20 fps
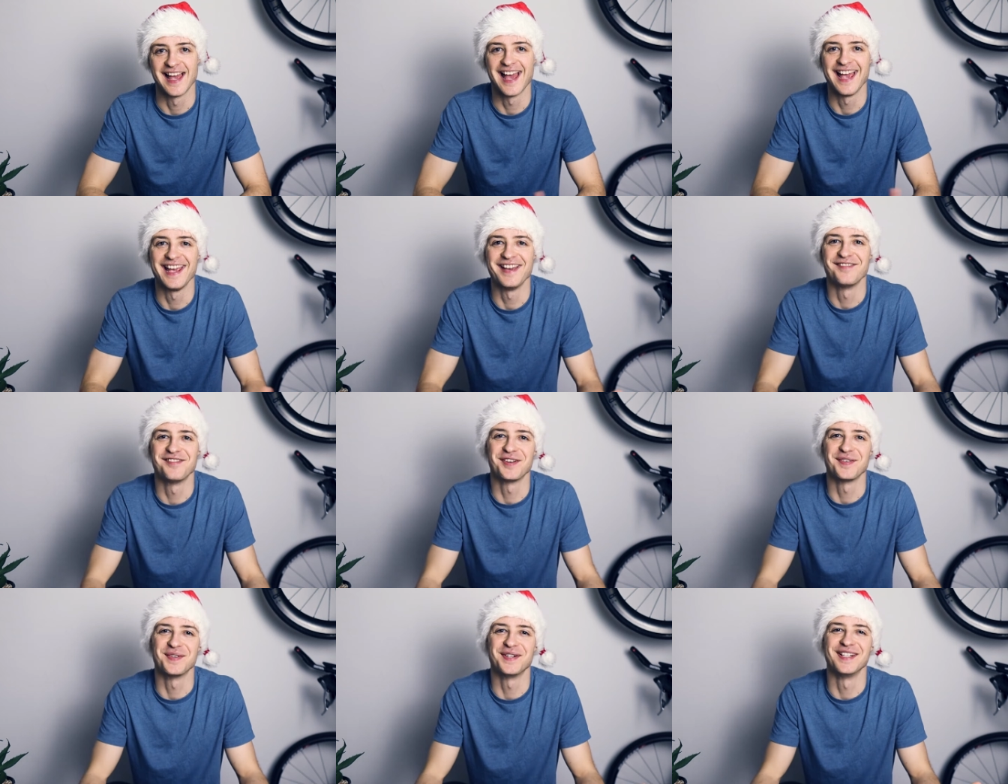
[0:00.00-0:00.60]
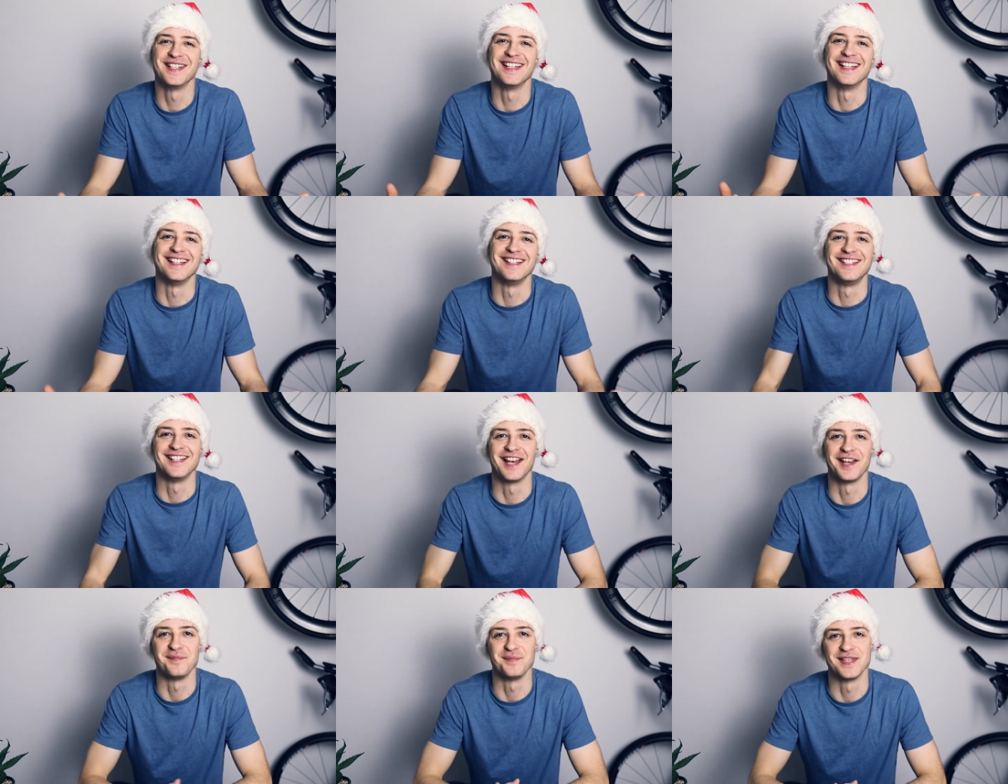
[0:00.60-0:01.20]
Hey
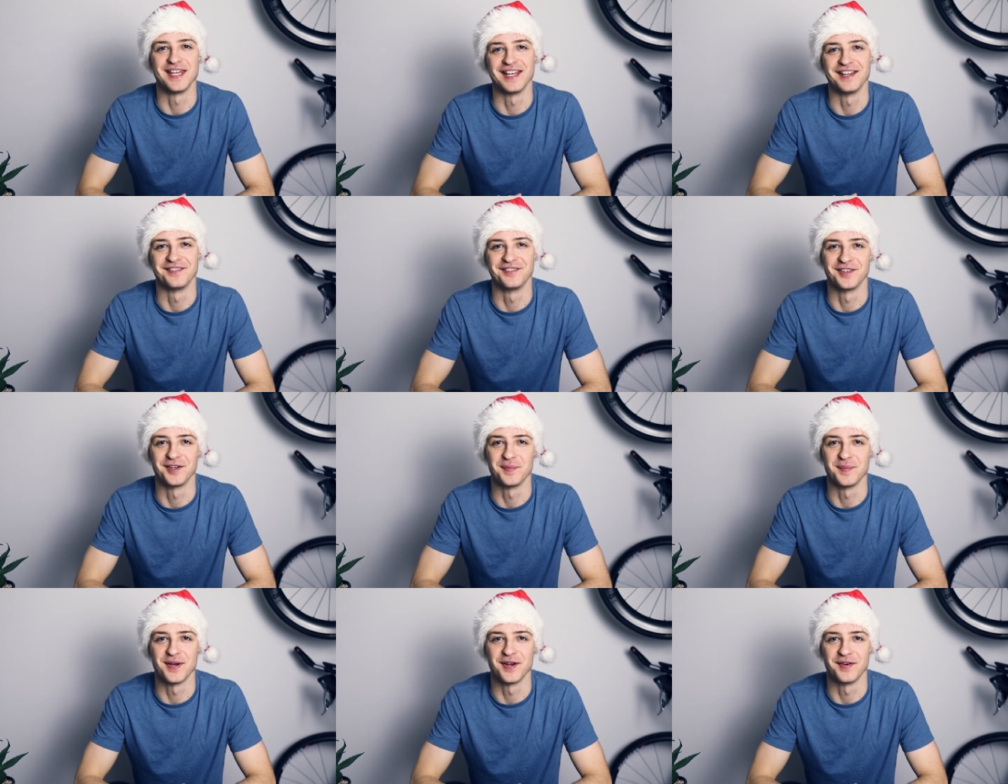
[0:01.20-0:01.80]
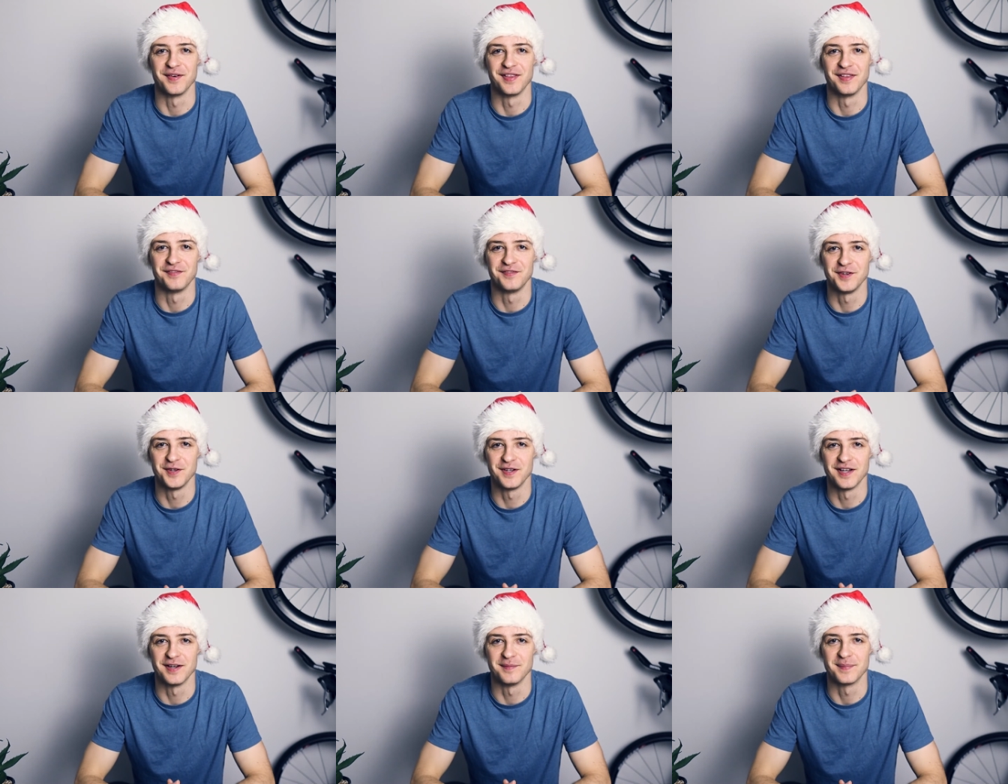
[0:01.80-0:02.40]
everyone, James here from Hurry the
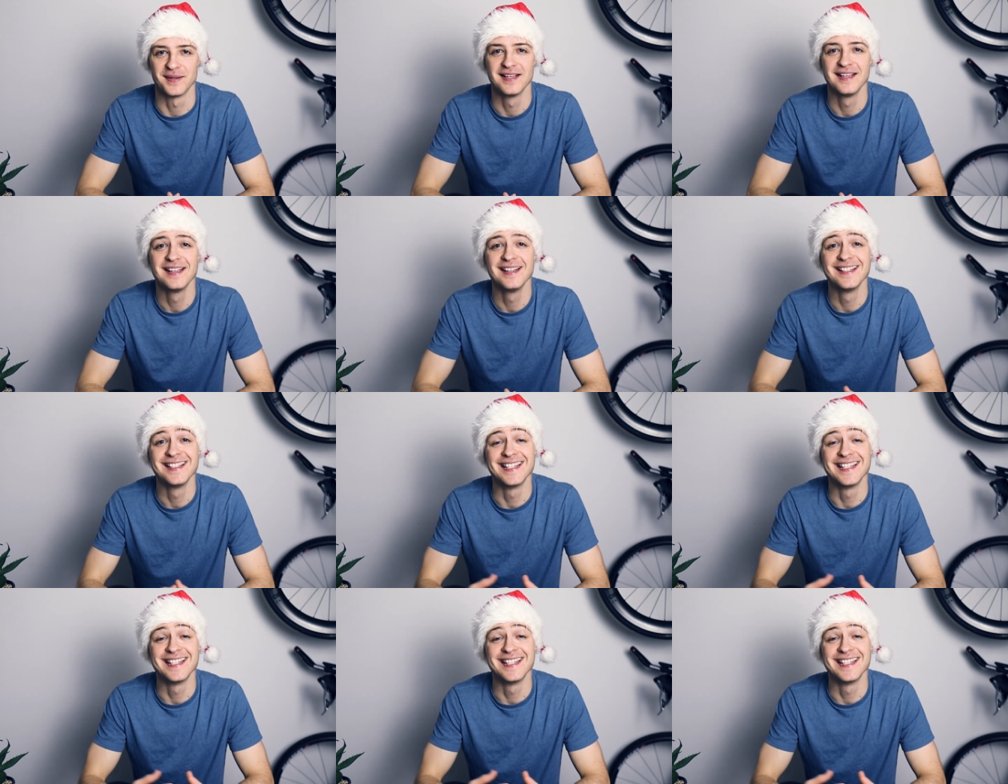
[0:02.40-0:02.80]
Food Up.